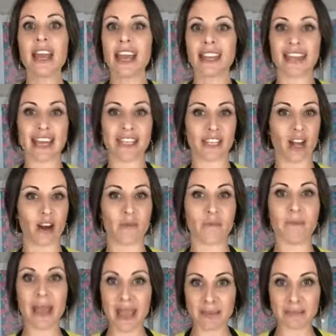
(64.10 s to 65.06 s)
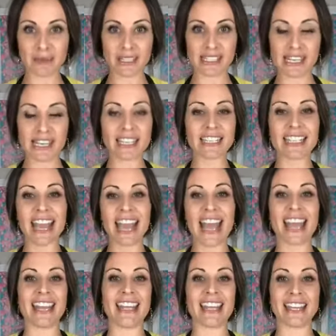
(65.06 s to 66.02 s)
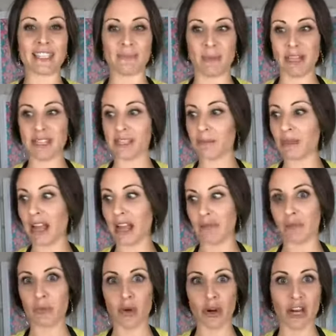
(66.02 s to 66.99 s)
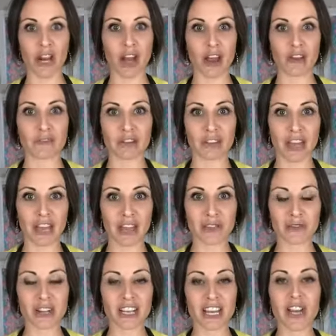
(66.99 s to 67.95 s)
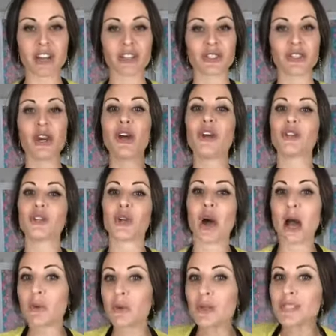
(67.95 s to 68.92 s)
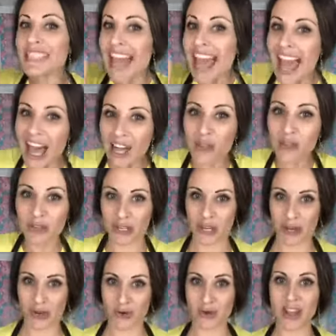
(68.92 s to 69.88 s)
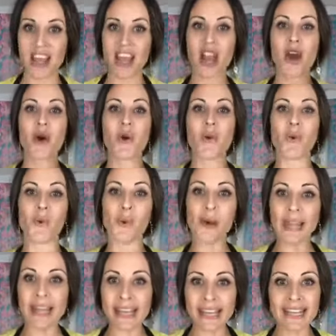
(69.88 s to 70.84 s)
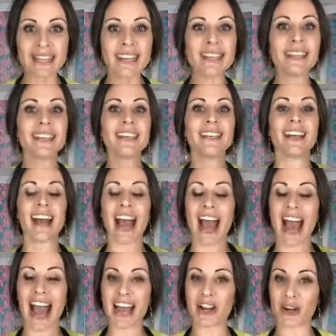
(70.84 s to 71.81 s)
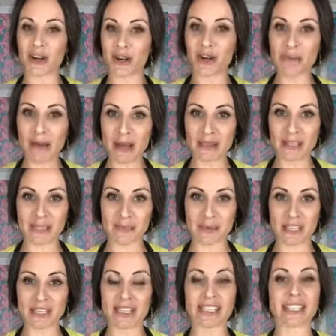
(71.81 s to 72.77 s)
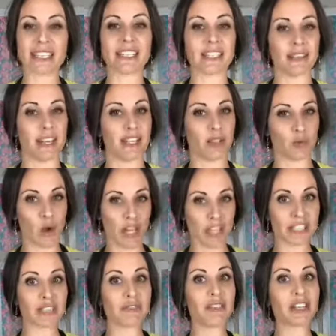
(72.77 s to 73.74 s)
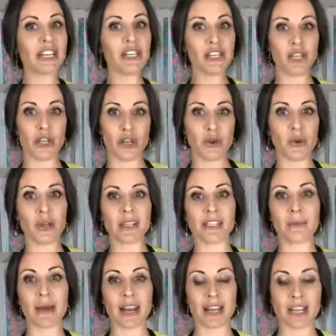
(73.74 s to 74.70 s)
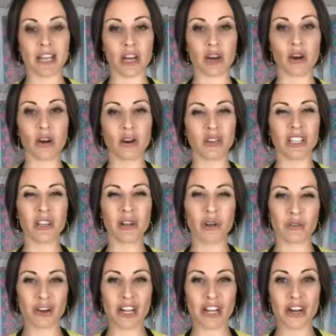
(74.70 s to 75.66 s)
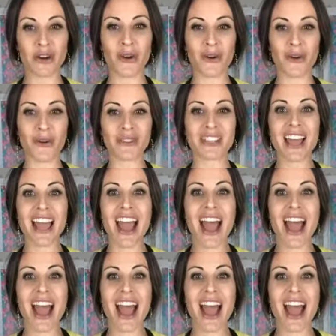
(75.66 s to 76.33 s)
That's our main business, and it's been something I've been working on for like 3 years. So I will tell you, when I heard about this business, it's relatively new. It's about a year old, a little over a year old.